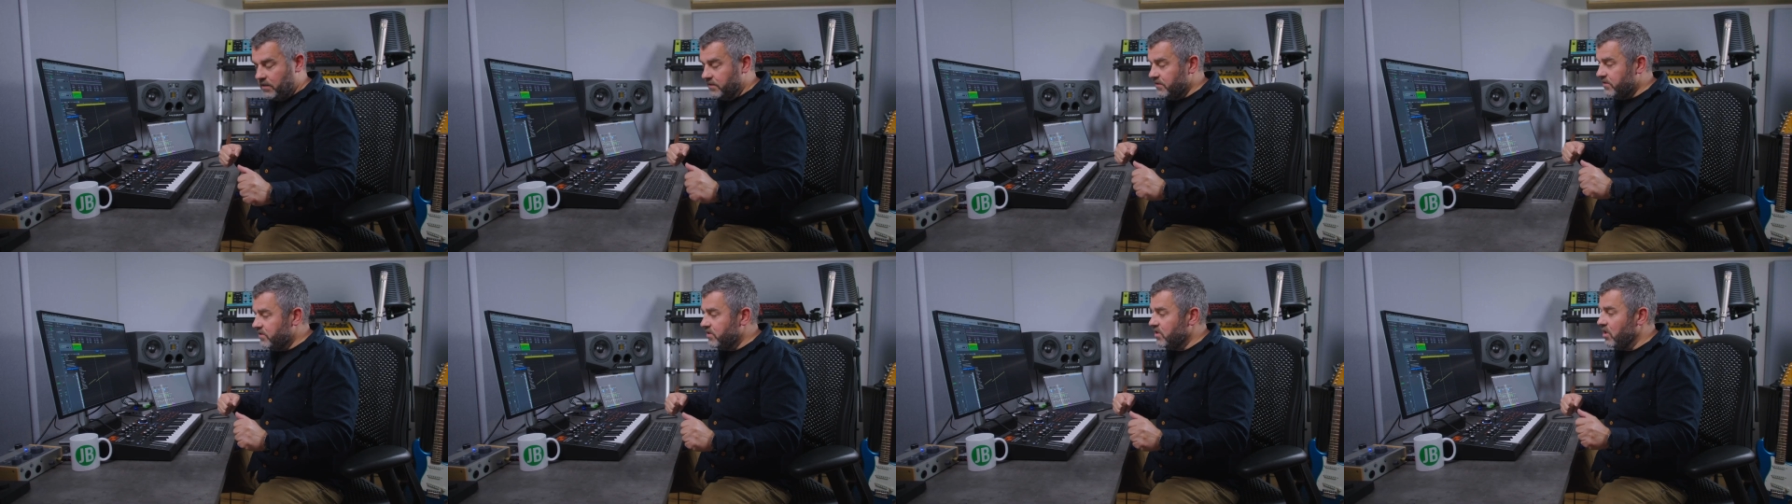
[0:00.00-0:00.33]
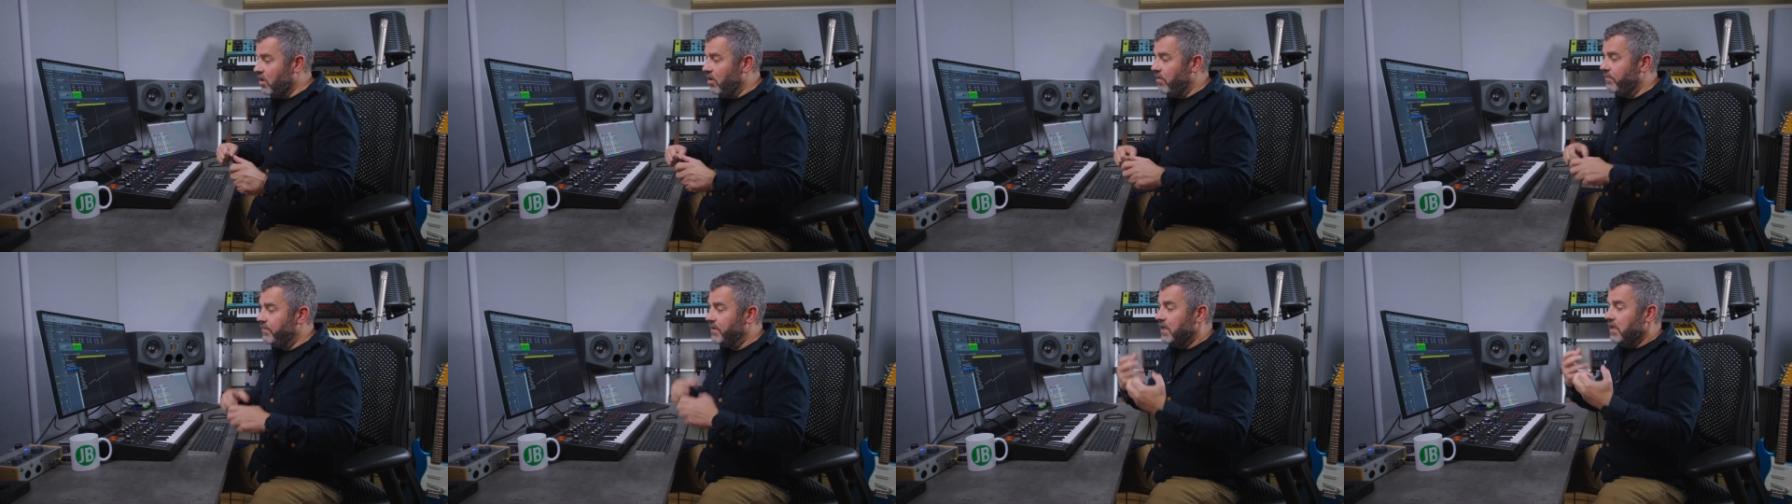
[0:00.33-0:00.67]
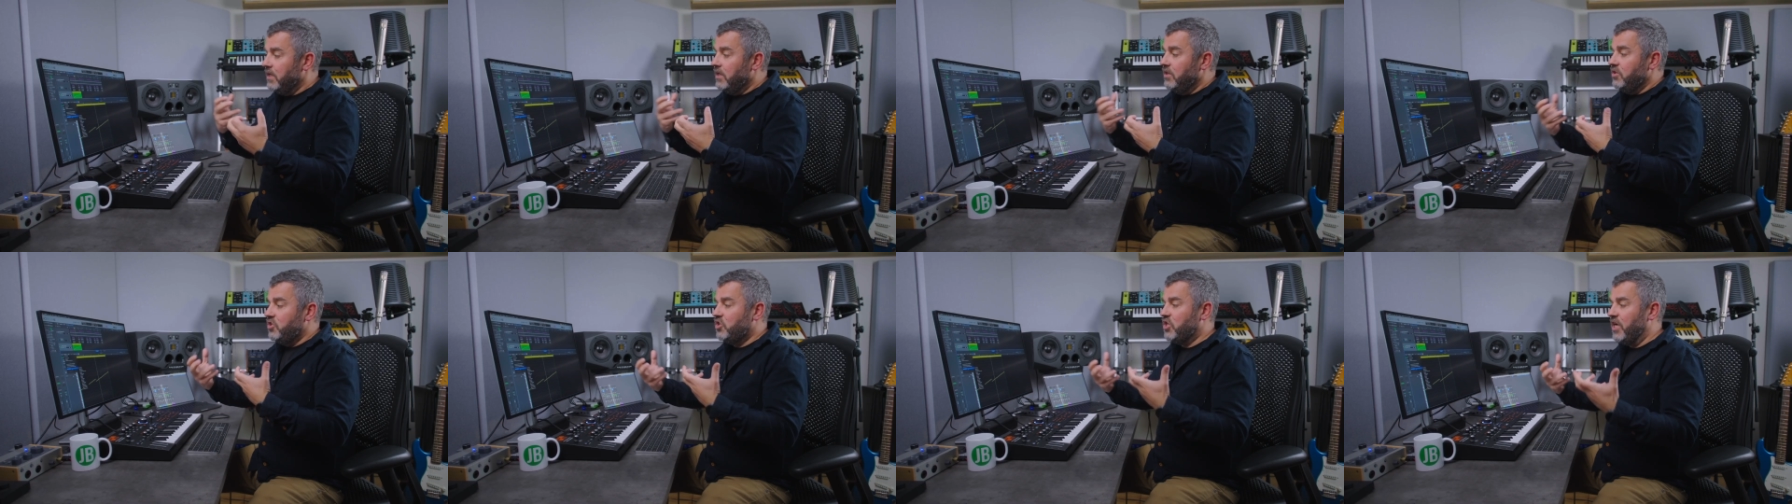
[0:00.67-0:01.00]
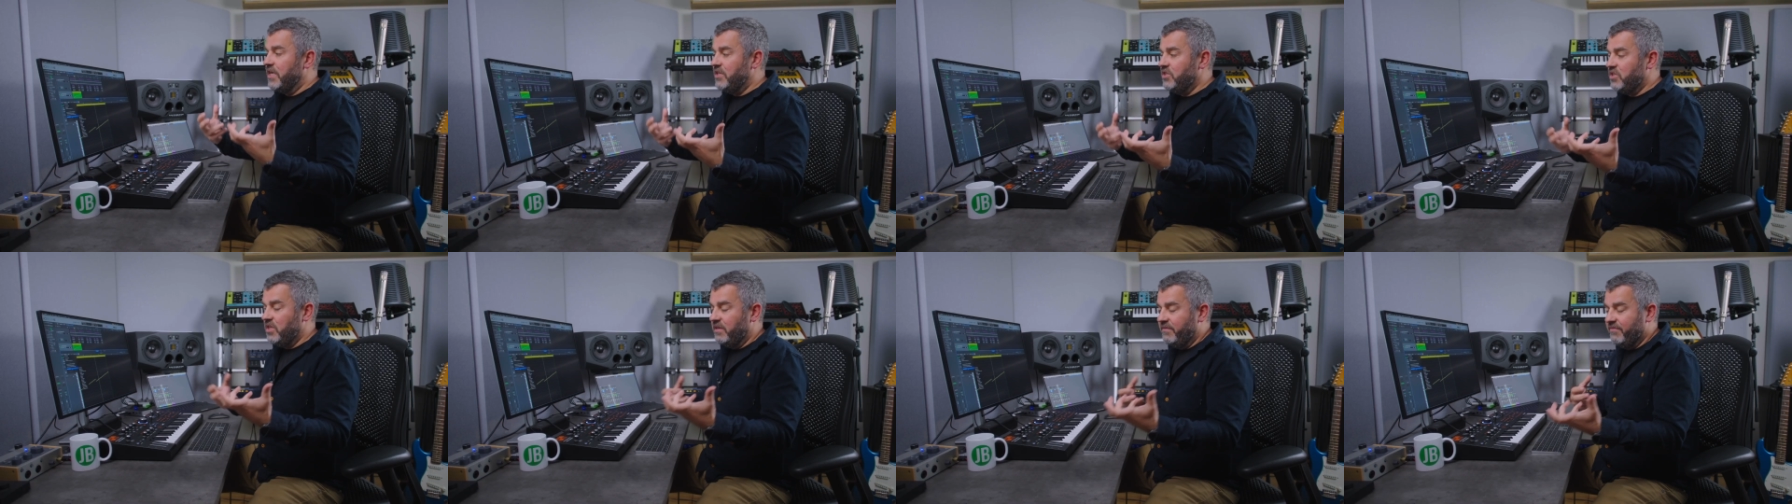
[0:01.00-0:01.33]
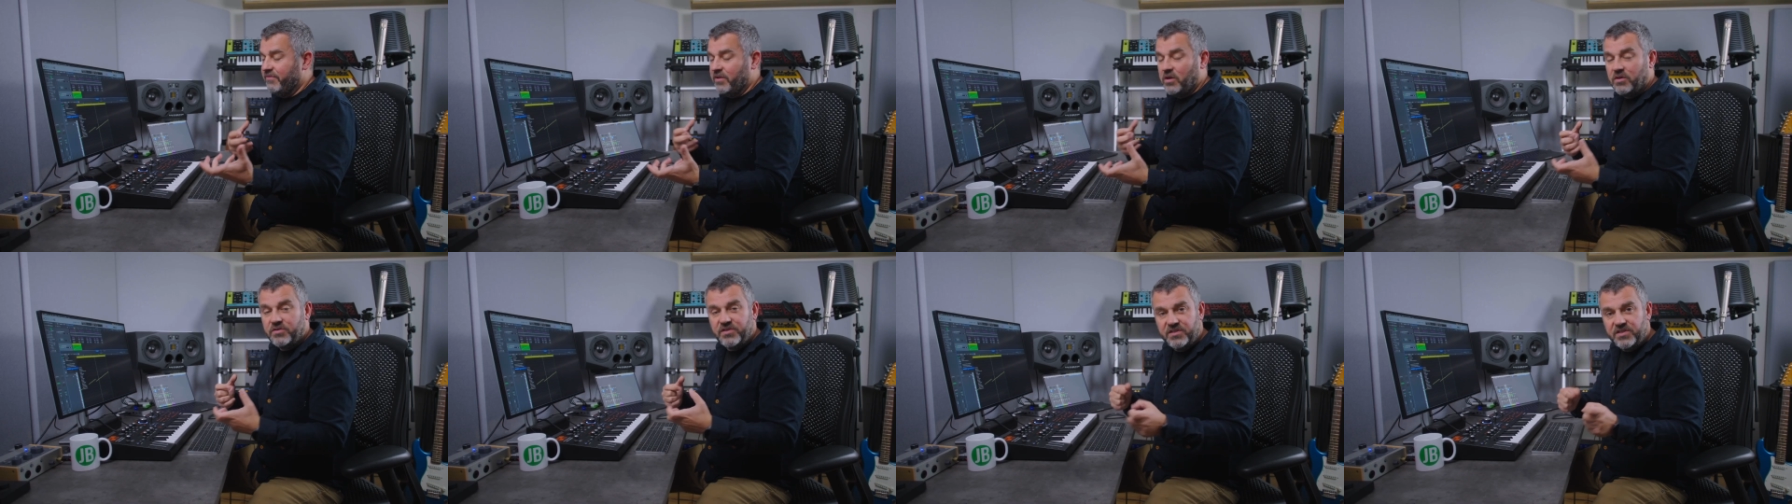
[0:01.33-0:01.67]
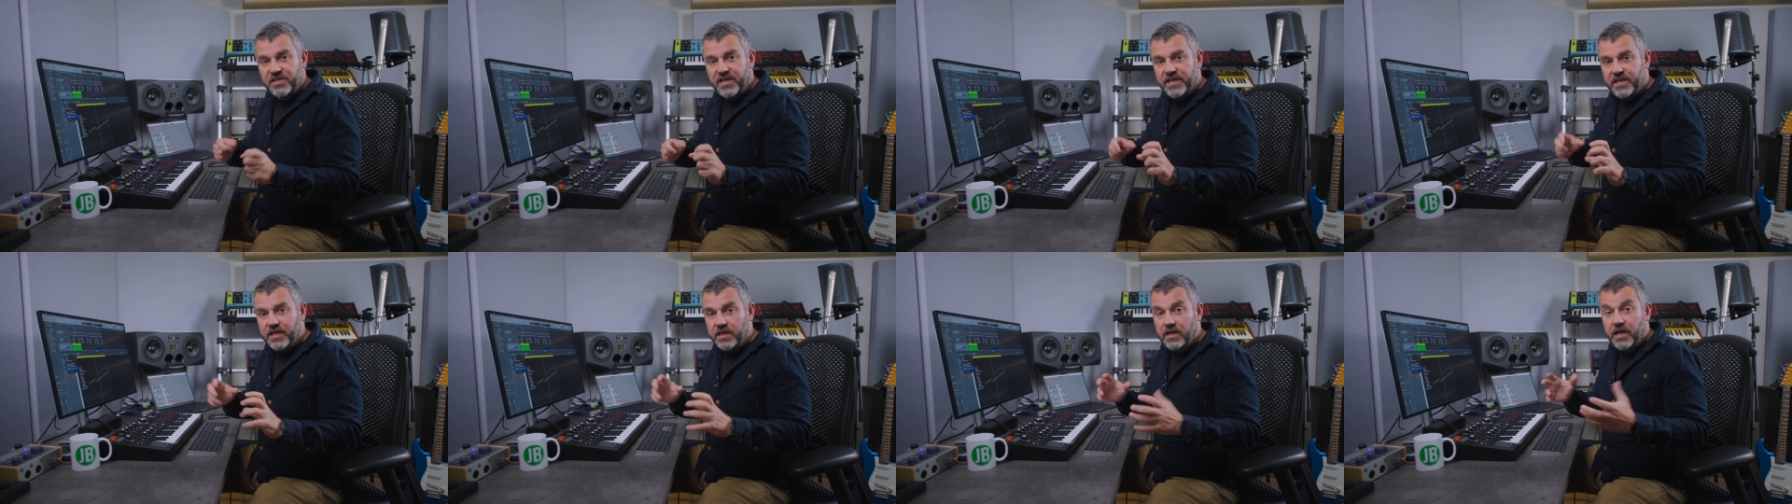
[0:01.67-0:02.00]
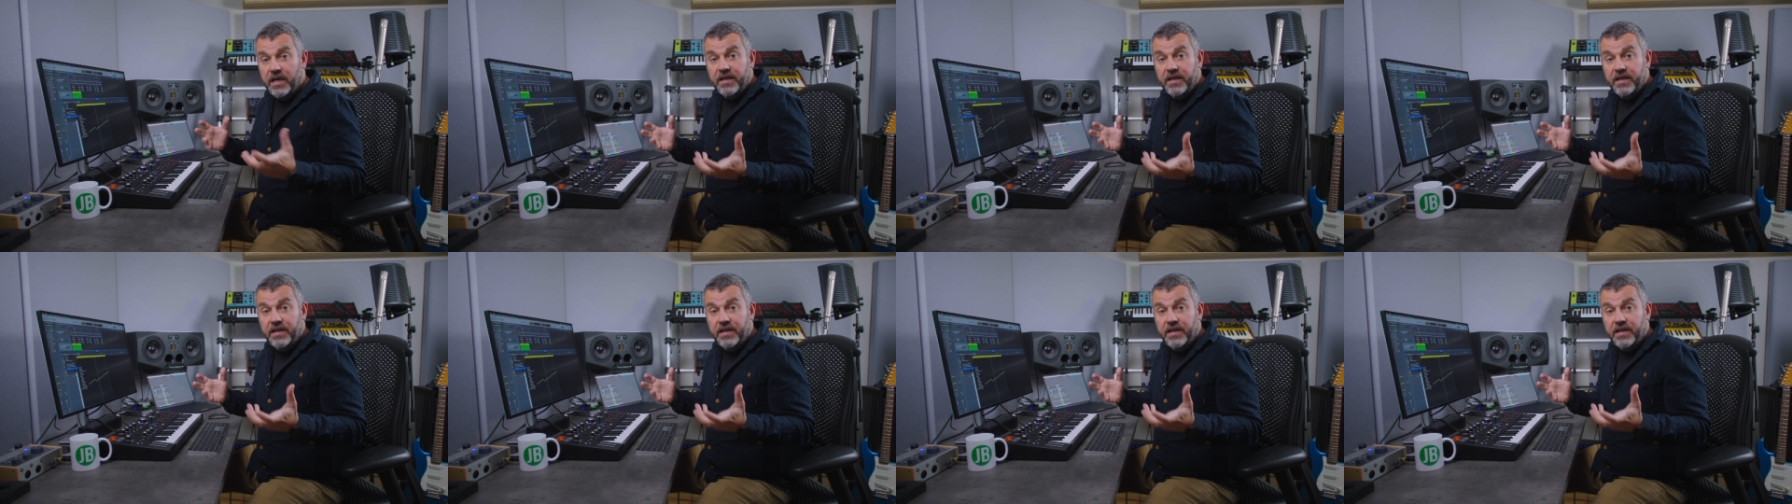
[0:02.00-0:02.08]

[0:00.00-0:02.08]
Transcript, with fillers: and stop, changing velocity.